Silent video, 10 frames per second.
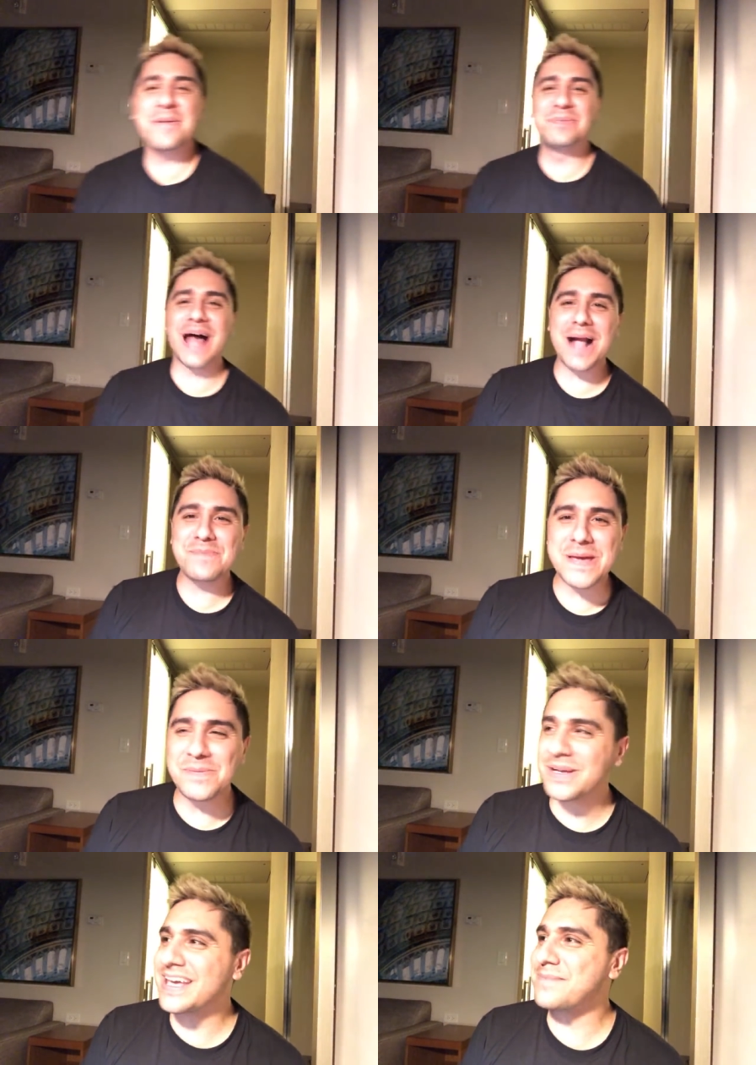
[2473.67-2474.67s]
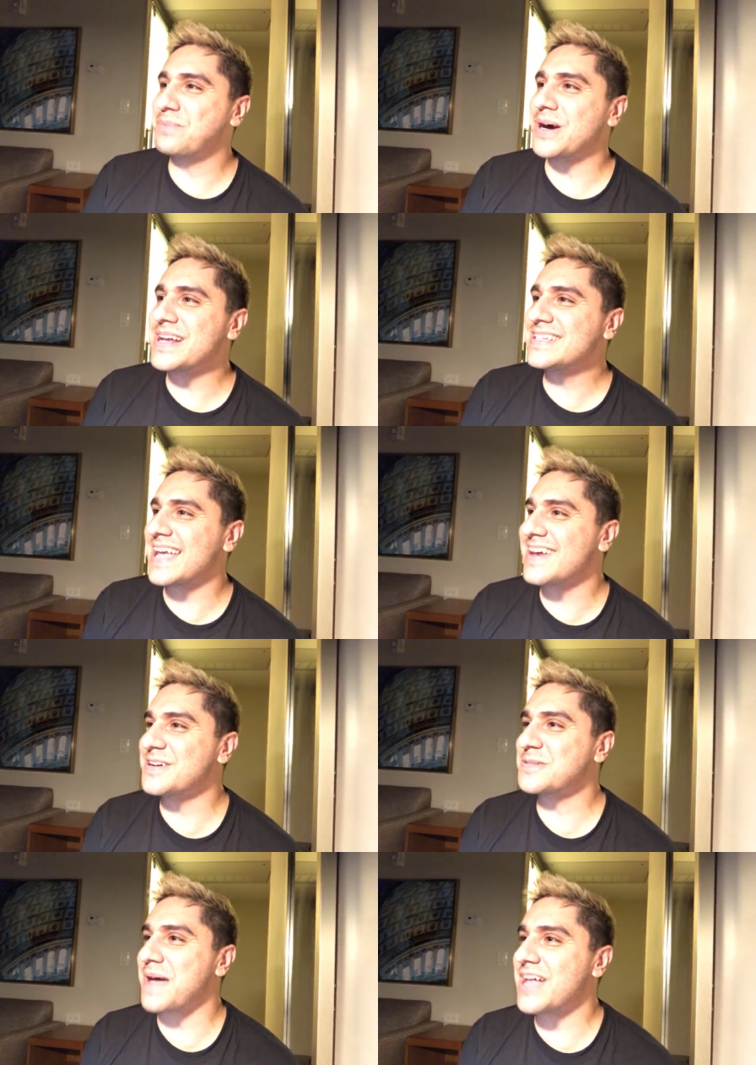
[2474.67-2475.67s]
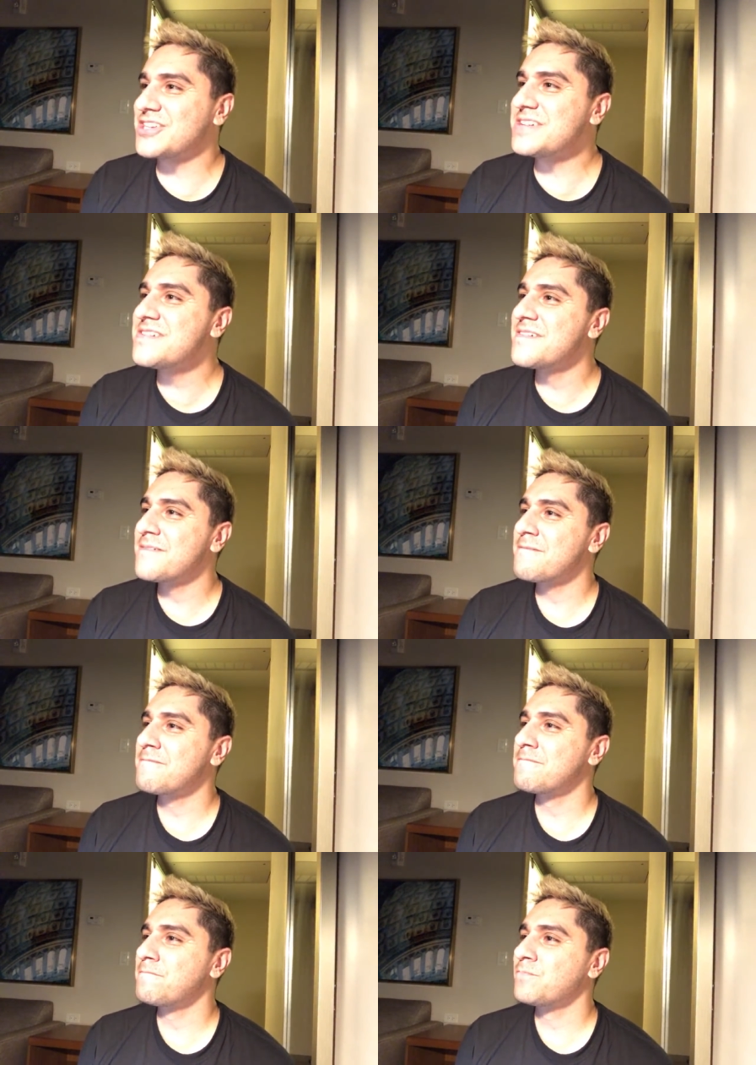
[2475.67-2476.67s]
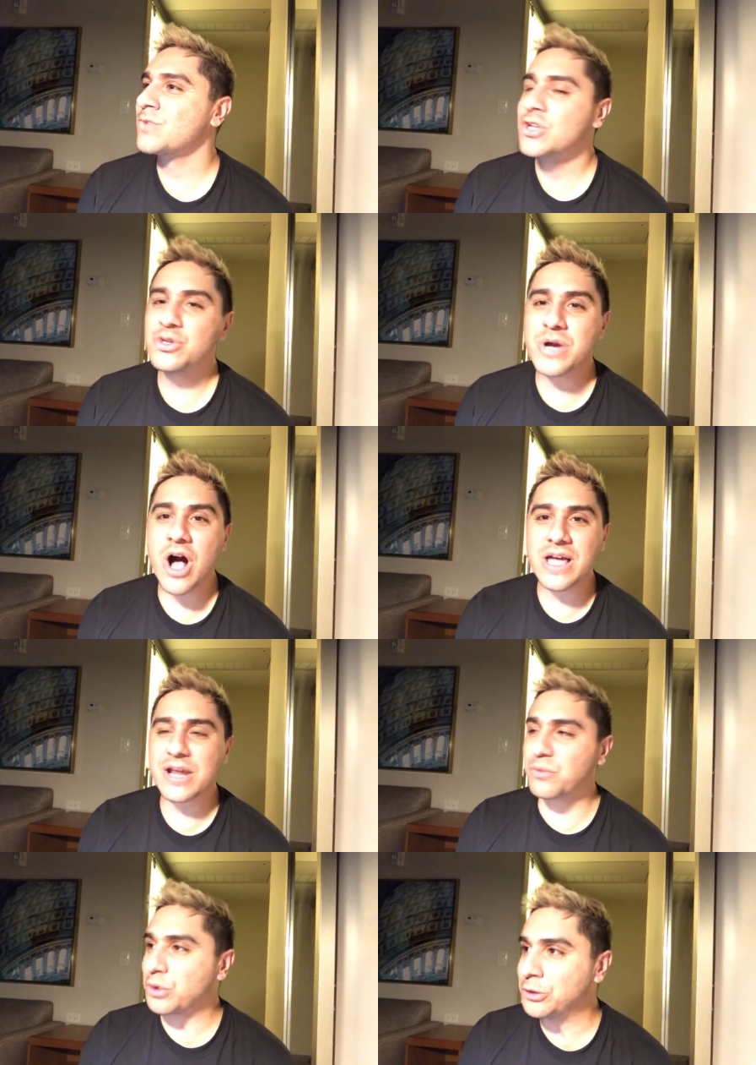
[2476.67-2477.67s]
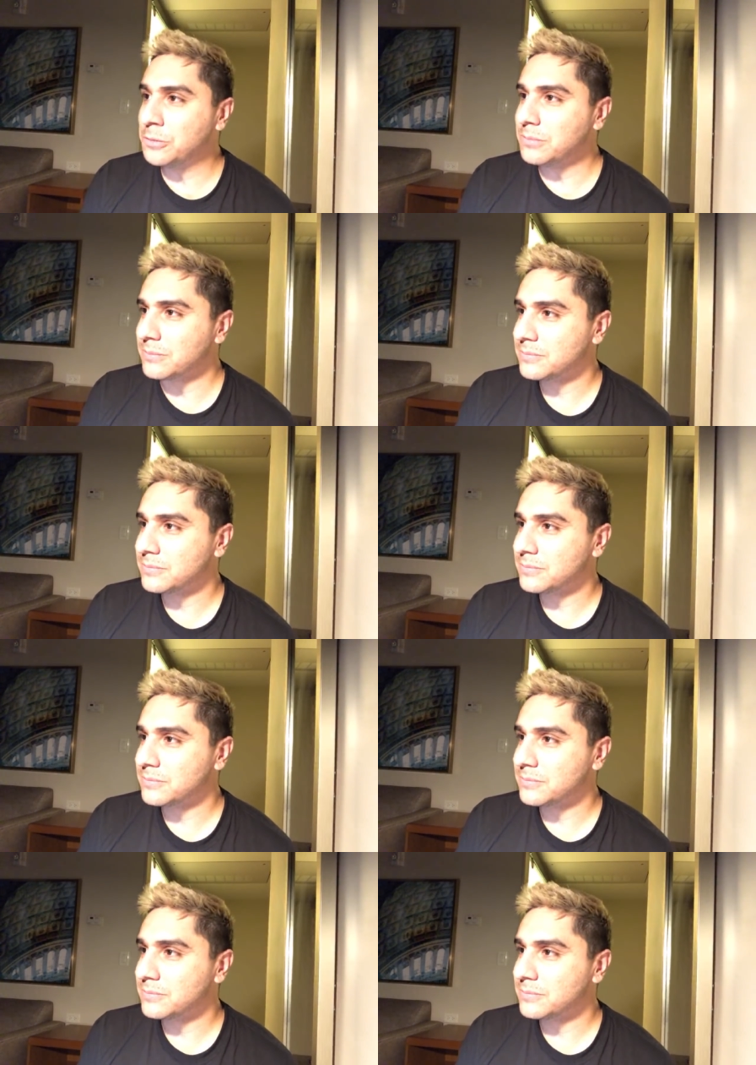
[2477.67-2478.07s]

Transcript: the black people get Bernie Sanders' mansion? Do we all get a room?